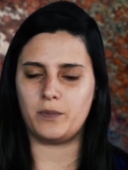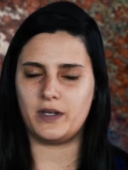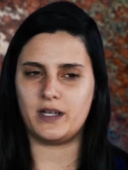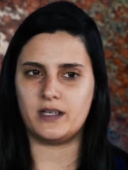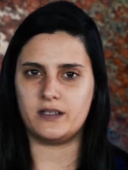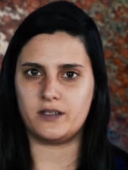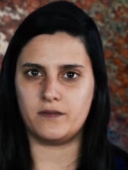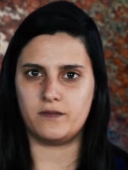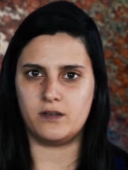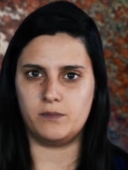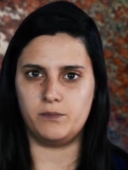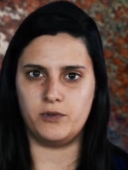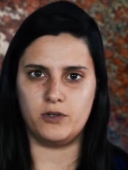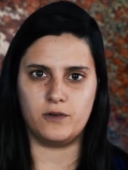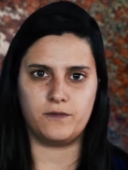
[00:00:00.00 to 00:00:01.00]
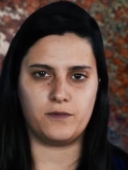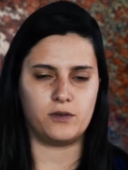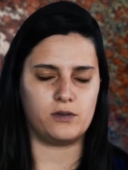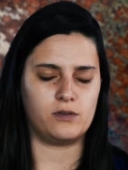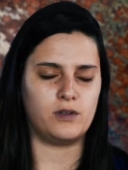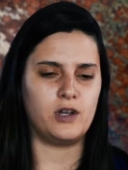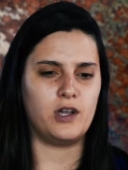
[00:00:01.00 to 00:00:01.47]
because of the
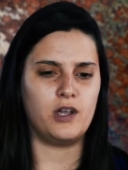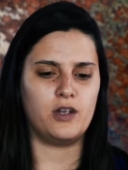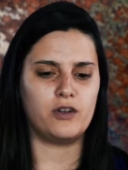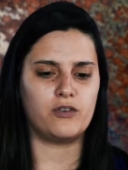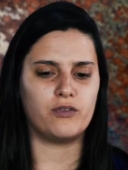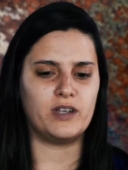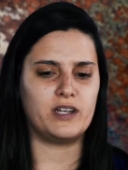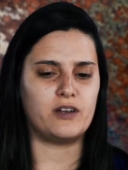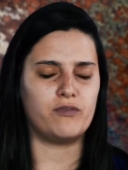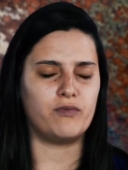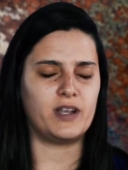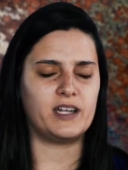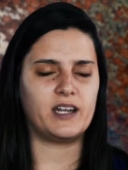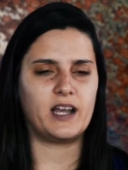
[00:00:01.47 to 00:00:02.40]
beautiful green and red